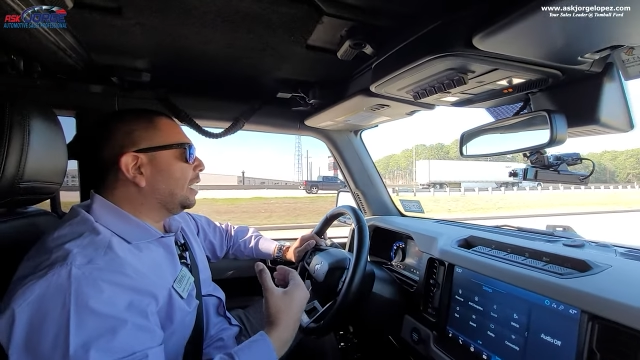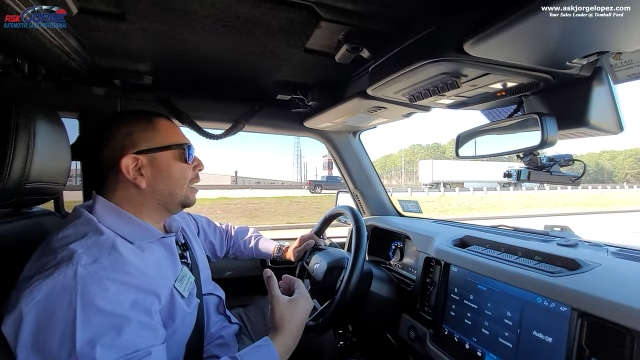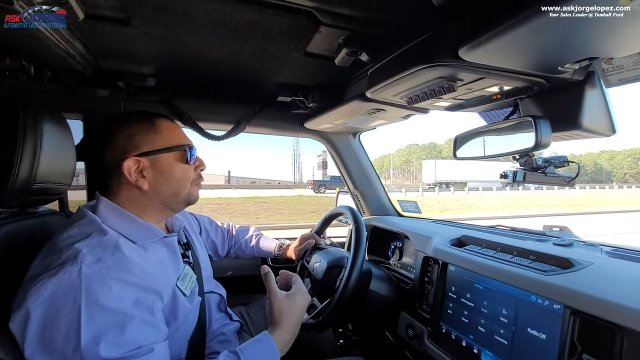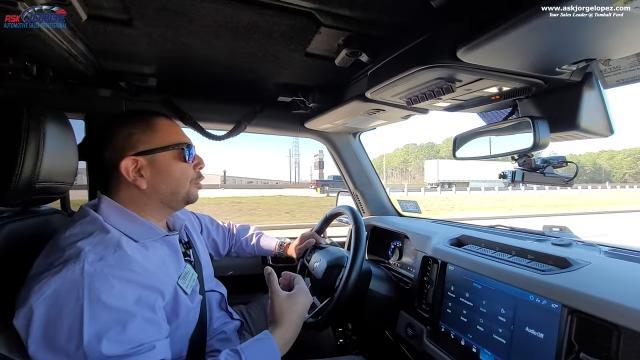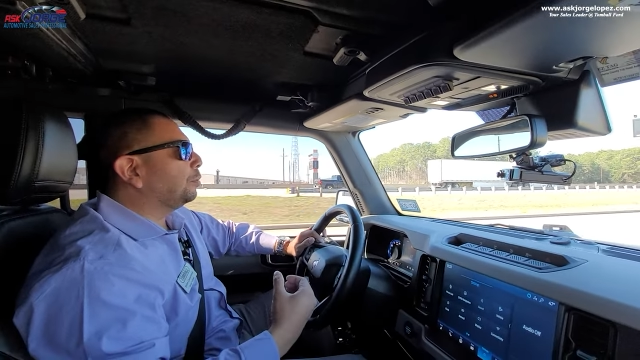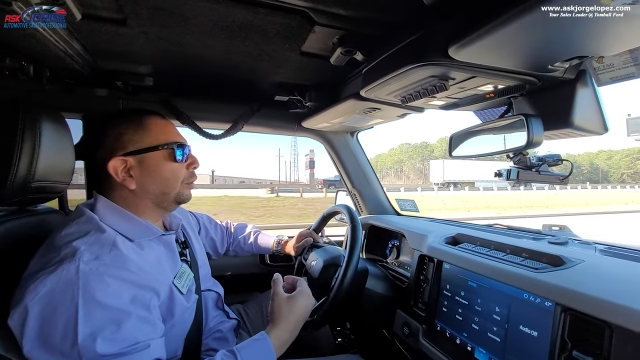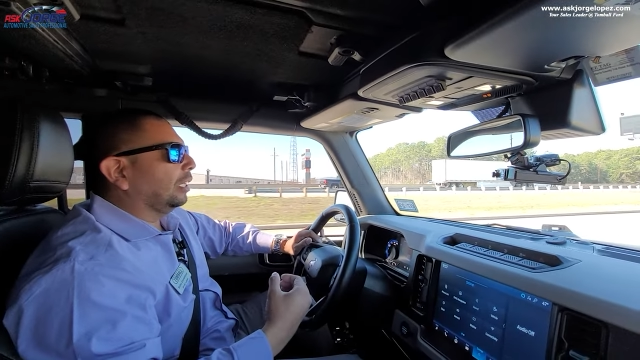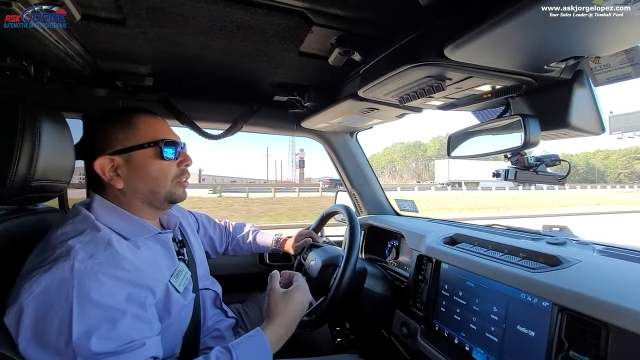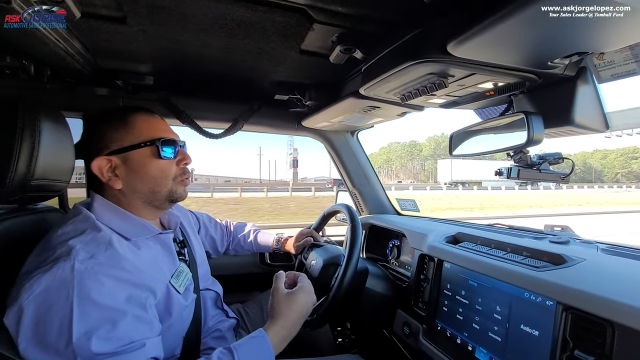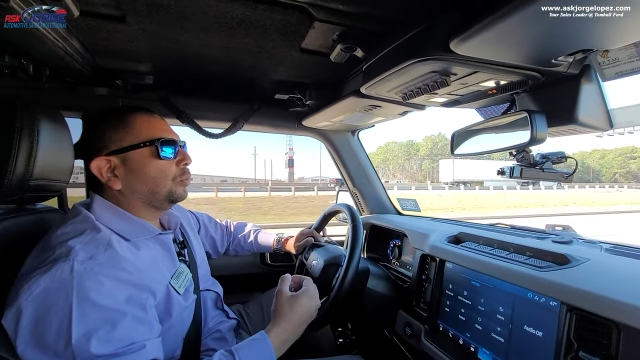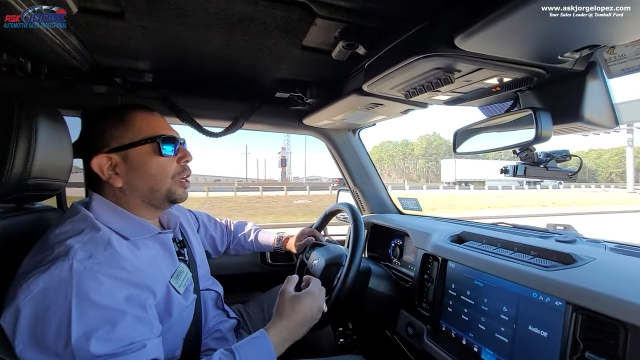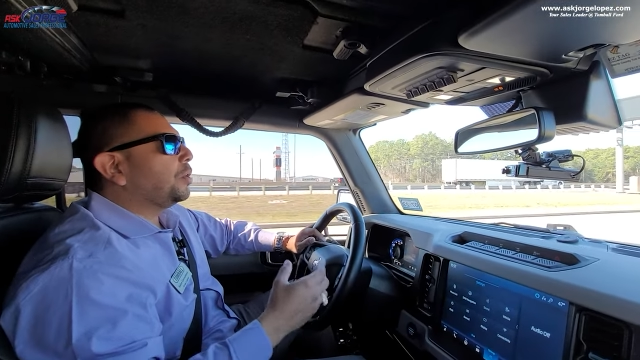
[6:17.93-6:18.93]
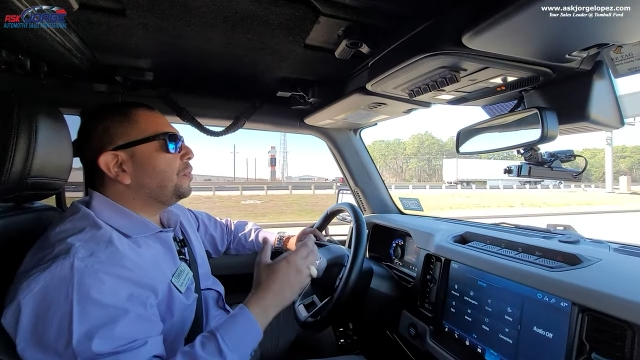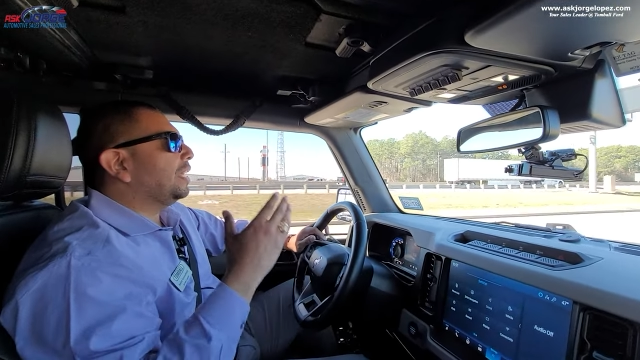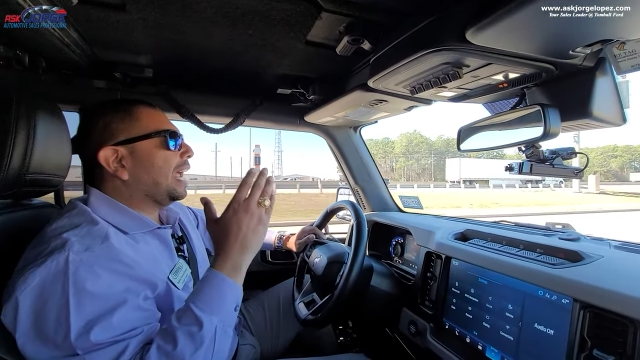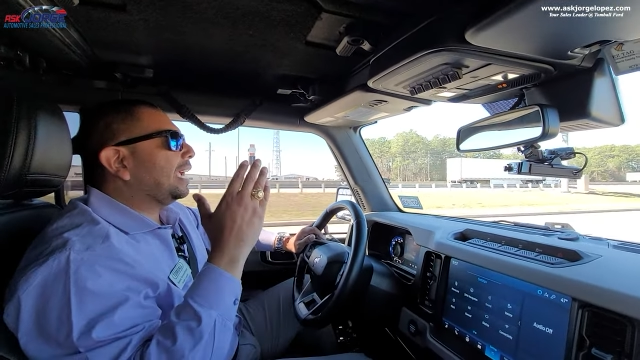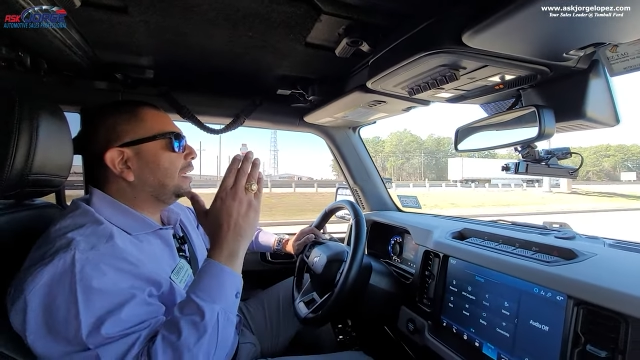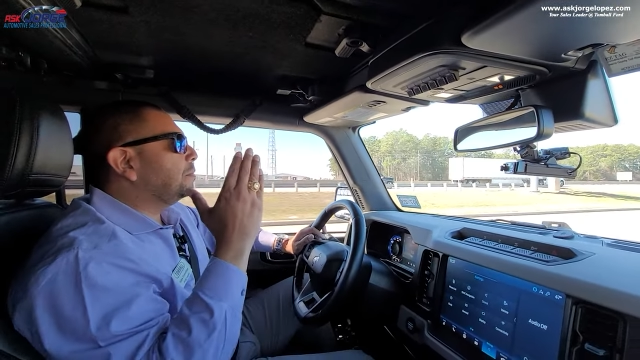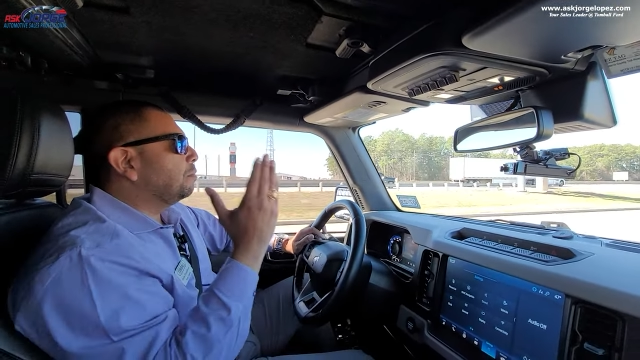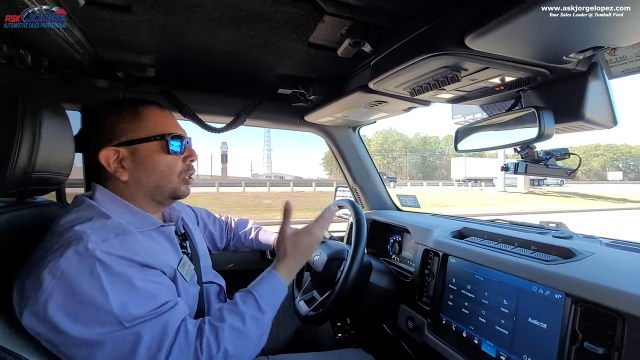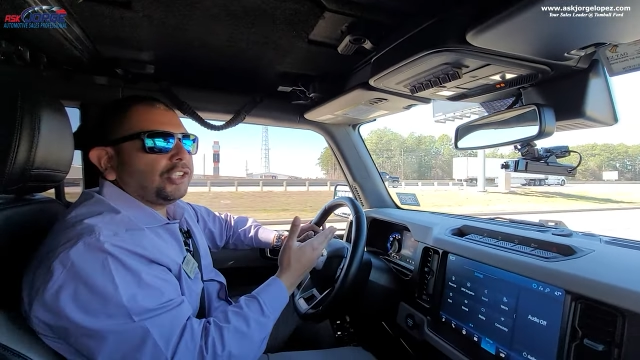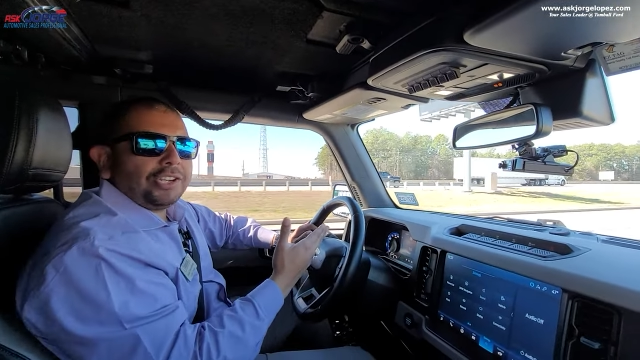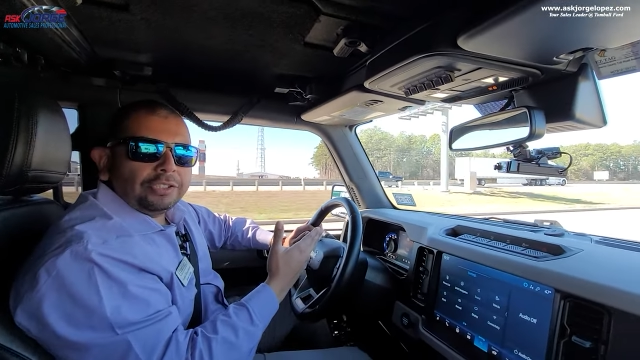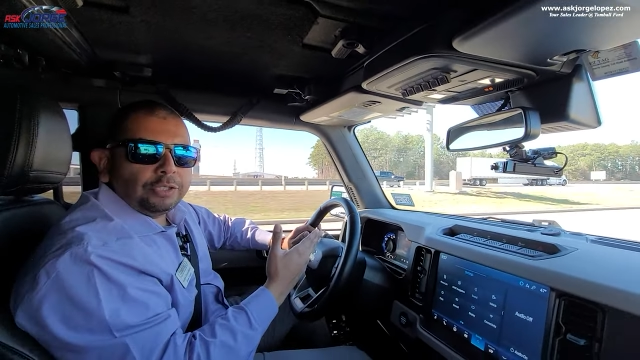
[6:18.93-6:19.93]
comfortable on the road, that I can
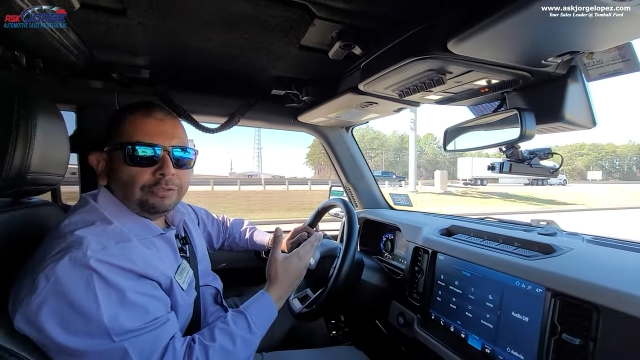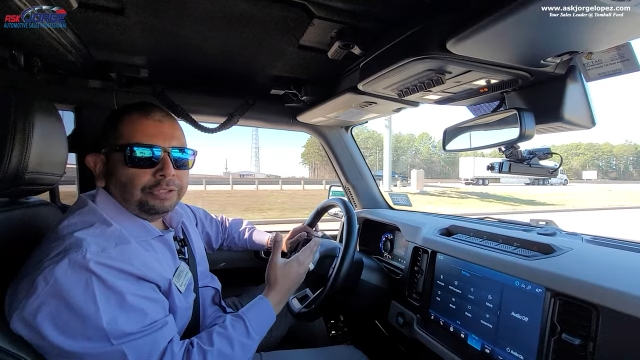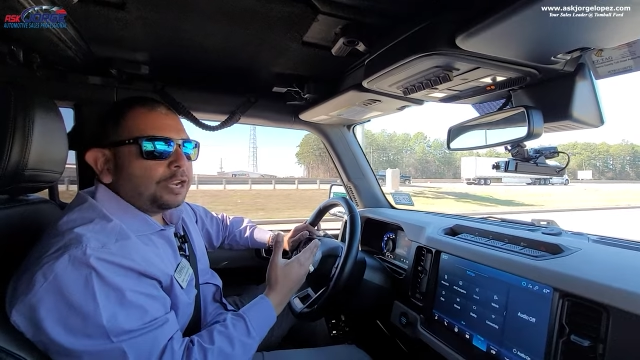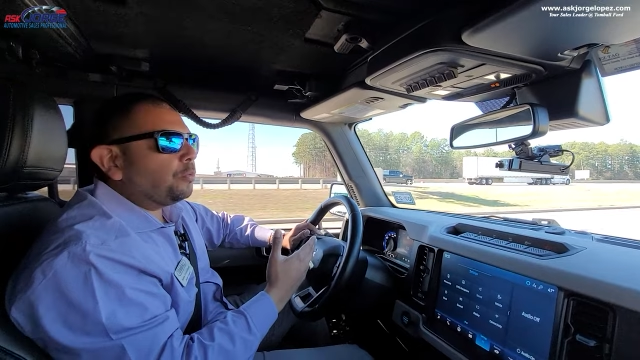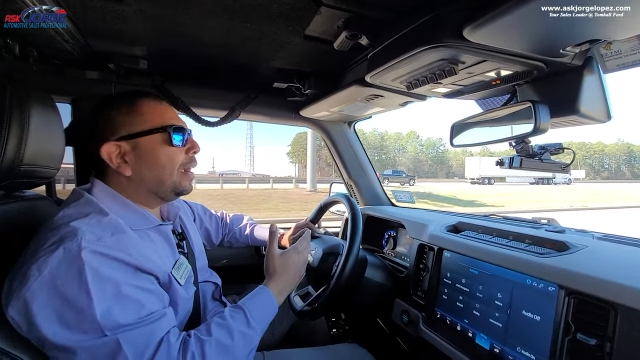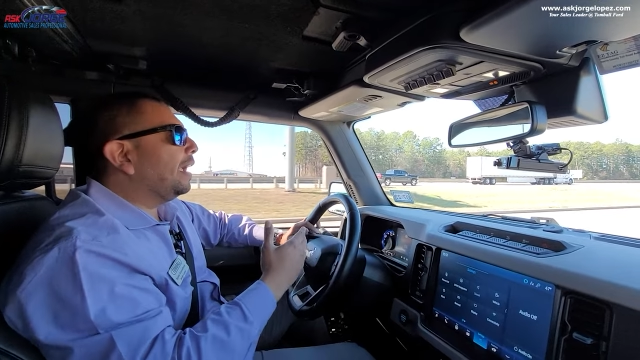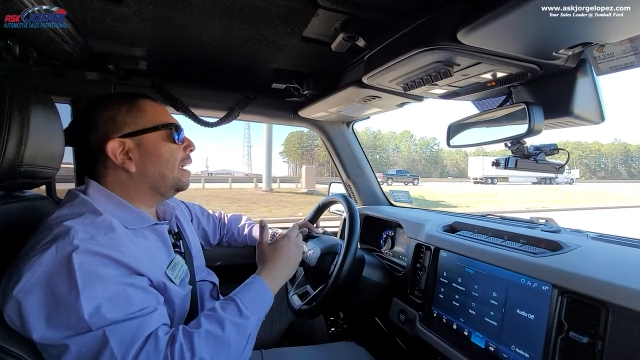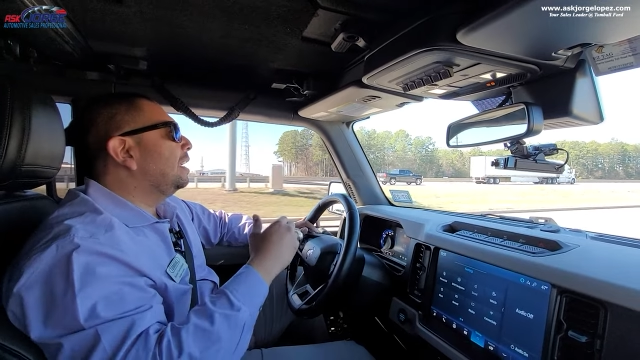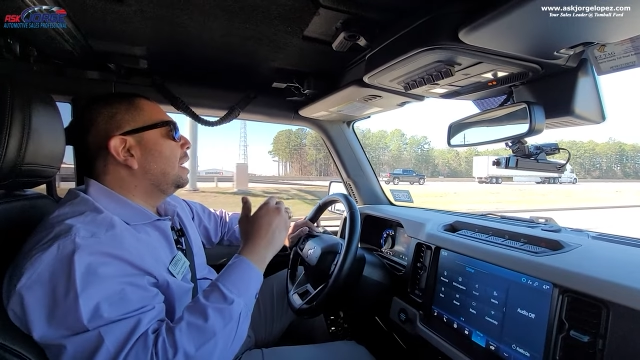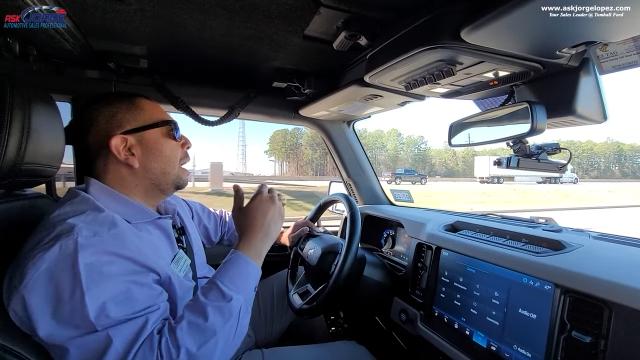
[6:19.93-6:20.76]
merge onto freeway,